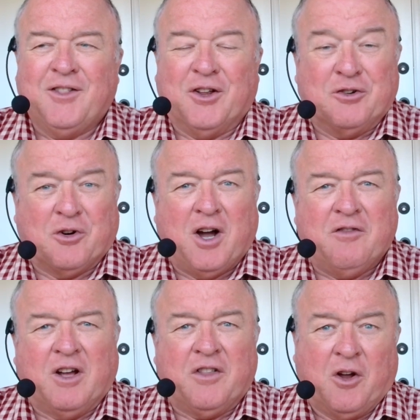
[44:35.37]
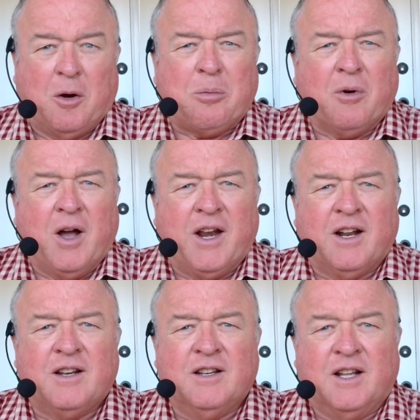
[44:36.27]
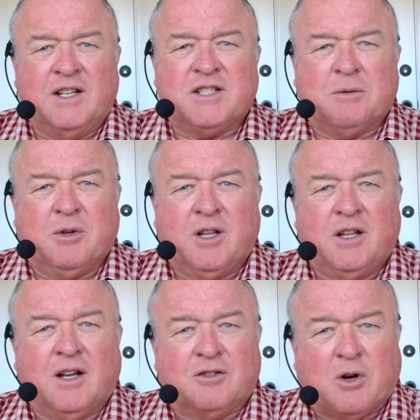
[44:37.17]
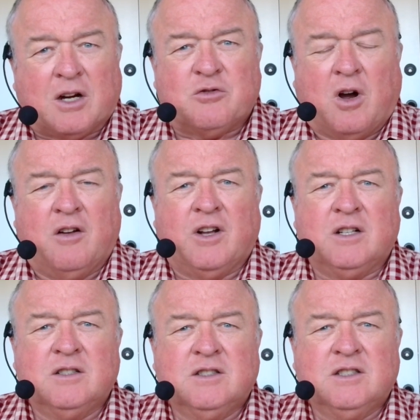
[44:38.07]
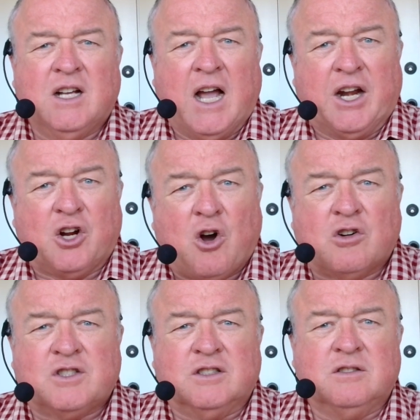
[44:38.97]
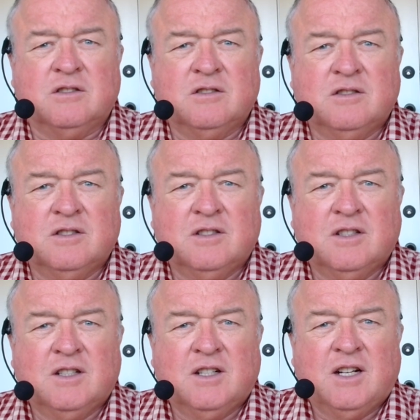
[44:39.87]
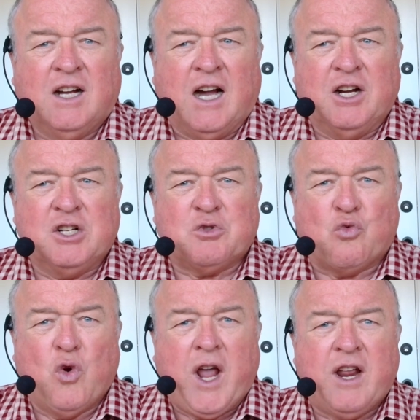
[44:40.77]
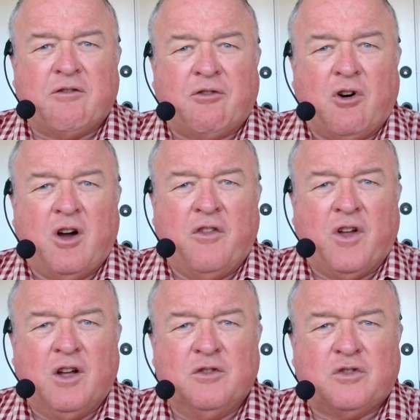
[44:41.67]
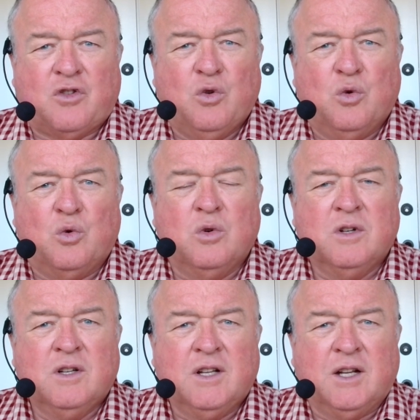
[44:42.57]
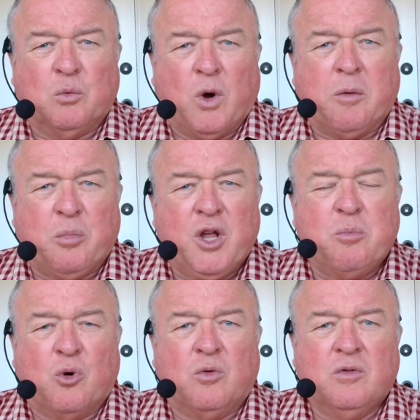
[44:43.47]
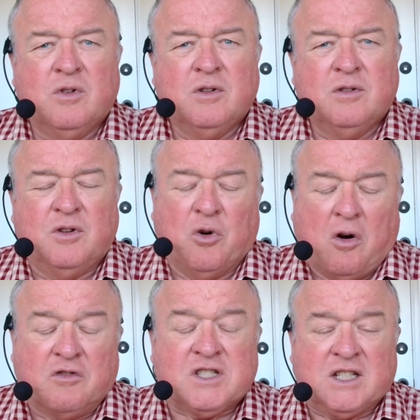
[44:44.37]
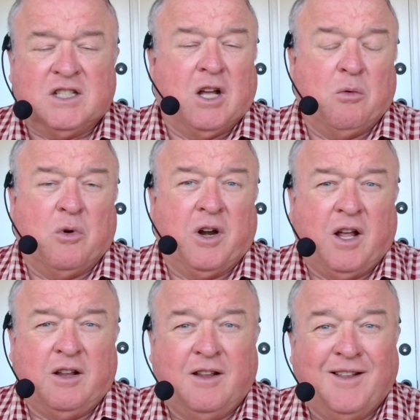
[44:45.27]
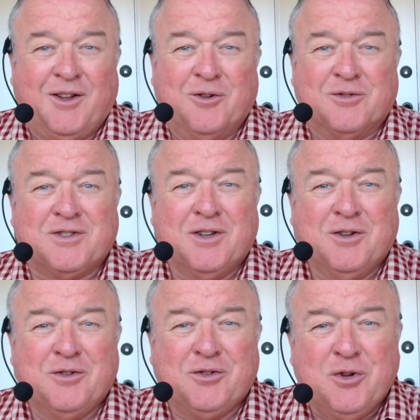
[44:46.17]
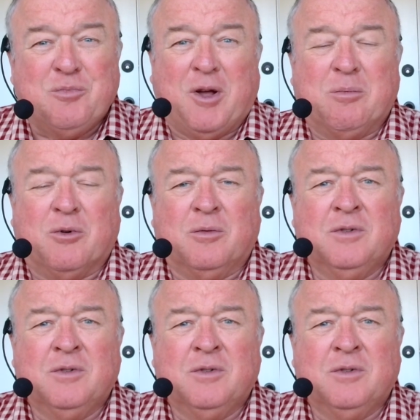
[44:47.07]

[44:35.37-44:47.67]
the driver, the operator, needs to be a truck driver and a coxswain. And it's rare to find those two in one people. You obviously don't want to use two people.